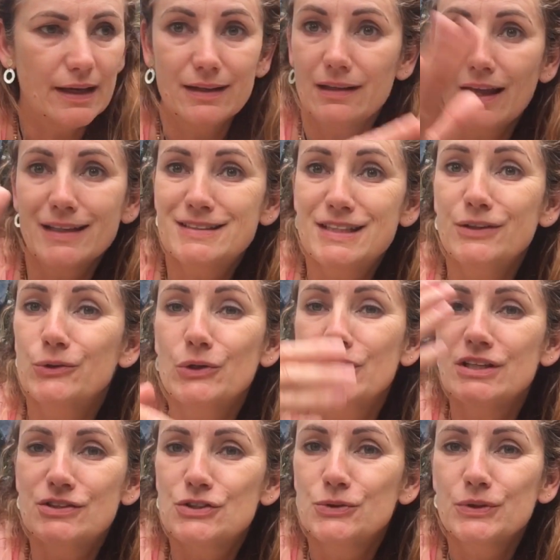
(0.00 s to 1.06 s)
like
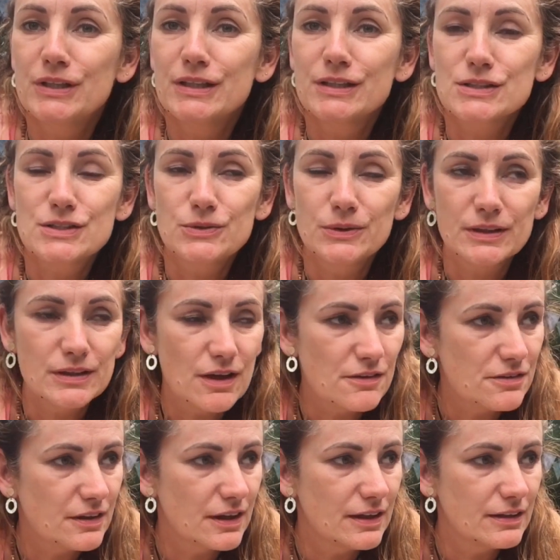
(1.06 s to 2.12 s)
2 years doing
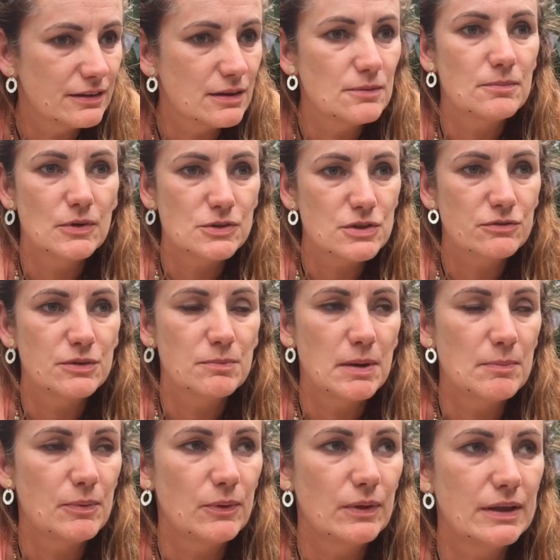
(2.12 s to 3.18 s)
nothing, most of the
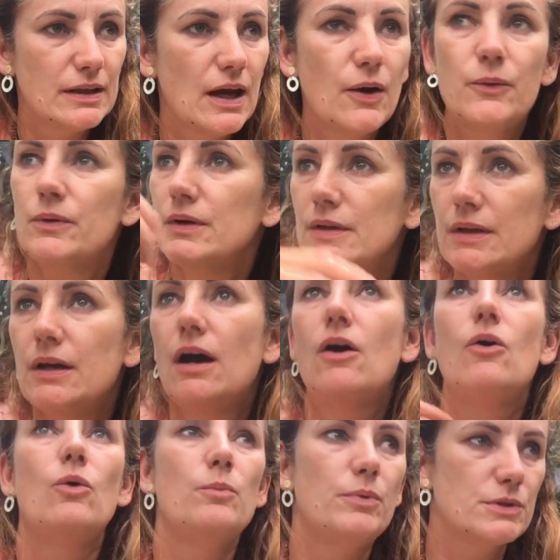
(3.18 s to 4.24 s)
people, and now
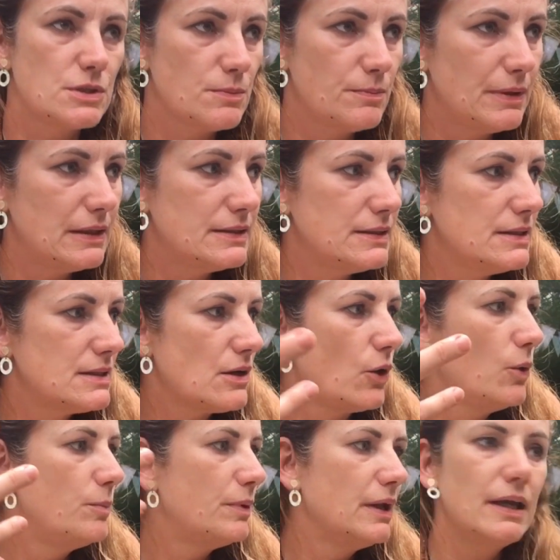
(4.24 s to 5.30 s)
all possibilities are
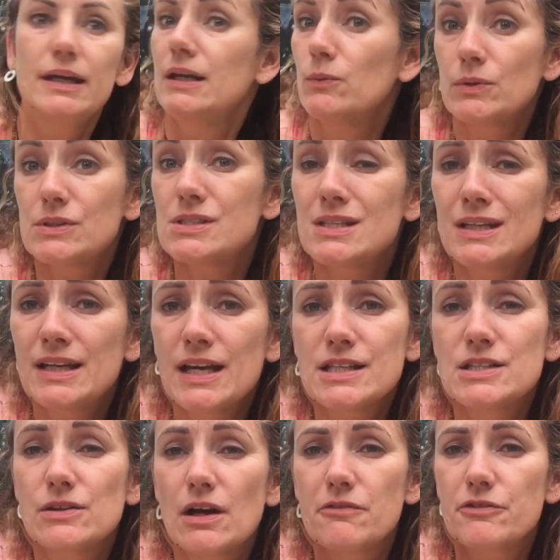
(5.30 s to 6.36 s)
opening. You want to say
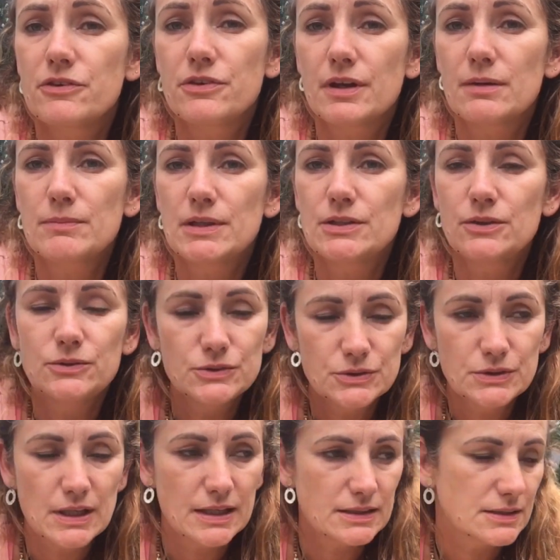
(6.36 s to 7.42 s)
yes to everything, but don't
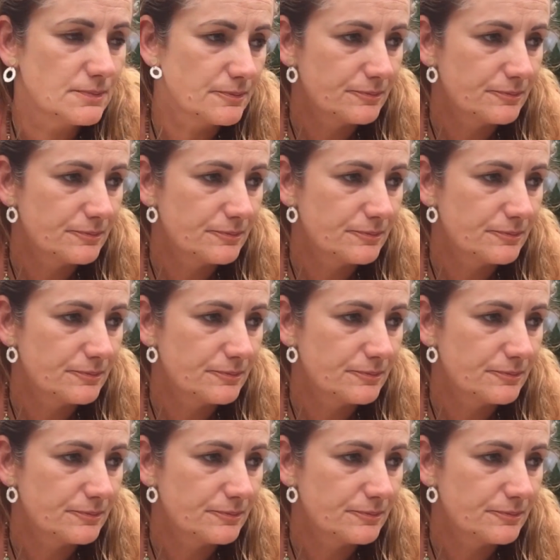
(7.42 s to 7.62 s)
do that.